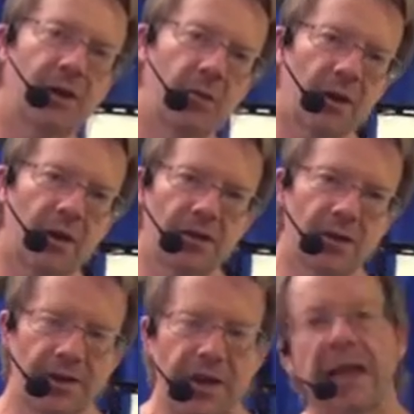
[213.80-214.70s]
So on it
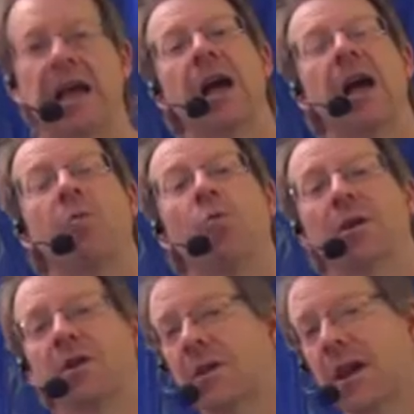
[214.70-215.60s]
goes like that. And
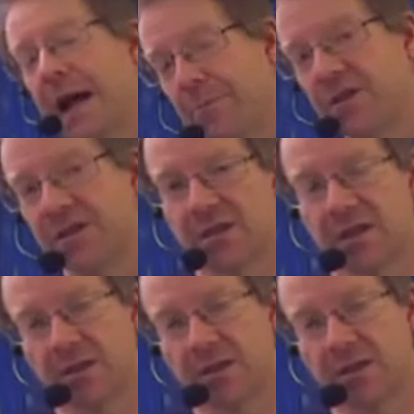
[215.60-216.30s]
what happens